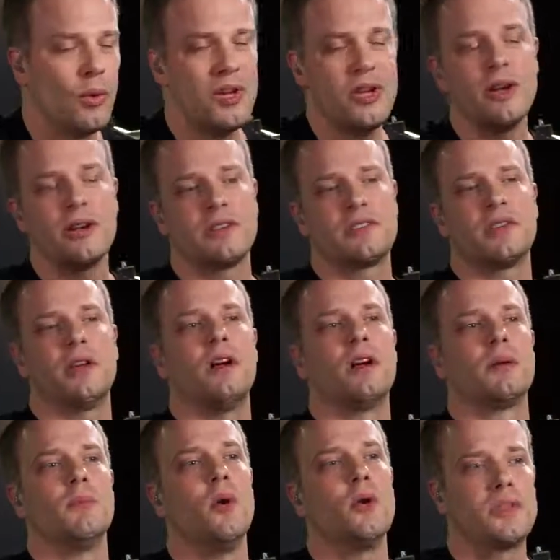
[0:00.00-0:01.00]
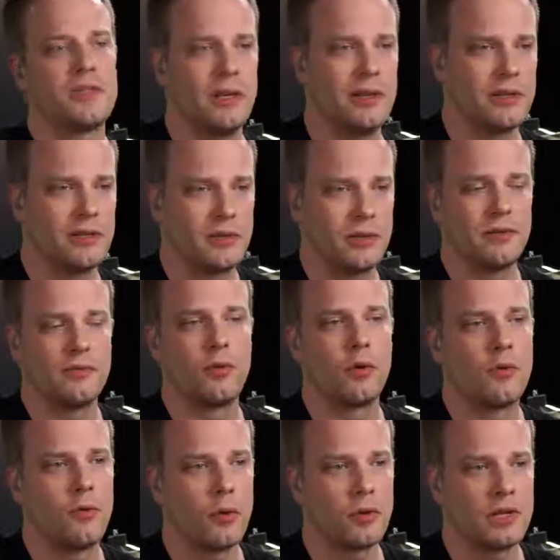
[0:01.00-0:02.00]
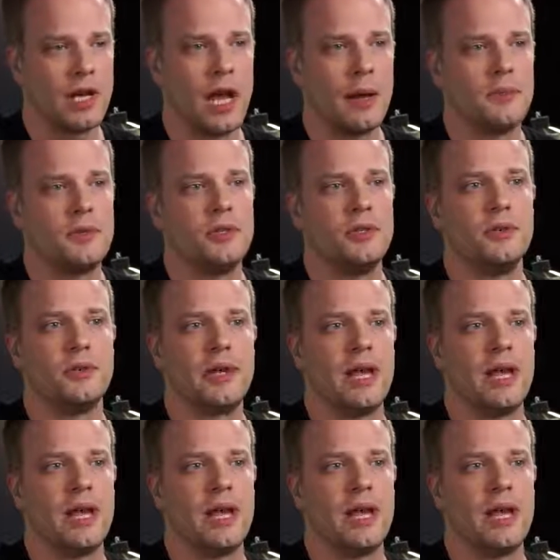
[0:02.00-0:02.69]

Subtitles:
When you hear a song, most songs are in 4/4 time, so you